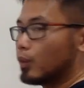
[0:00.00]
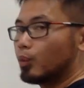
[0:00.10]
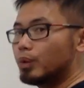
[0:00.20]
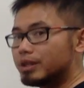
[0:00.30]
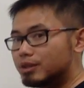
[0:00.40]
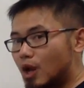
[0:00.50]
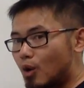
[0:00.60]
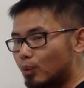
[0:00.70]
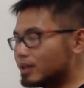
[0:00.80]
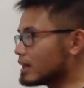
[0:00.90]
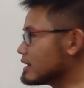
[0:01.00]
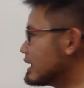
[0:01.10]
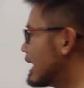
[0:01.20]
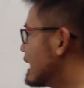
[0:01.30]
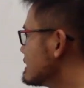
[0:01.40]
we know we can
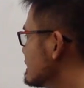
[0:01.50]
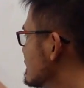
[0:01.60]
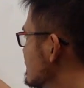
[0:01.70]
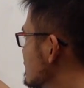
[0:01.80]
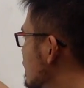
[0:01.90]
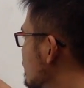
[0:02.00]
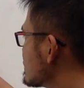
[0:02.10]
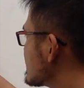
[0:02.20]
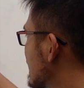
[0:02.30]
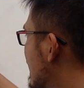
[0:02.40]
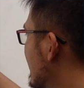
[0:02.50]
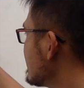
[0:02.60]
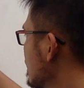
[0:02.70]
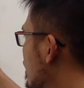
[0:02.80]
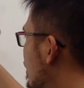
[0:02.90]
get
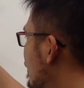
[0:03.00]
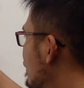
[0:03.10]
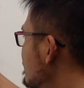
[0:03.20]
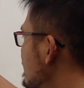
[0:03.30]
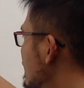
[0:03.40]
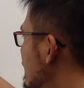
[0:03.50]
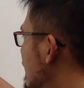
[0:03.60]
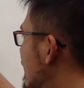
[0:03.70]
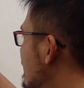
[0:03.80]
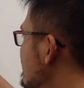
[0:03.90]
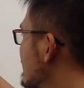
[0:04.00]
cosine of n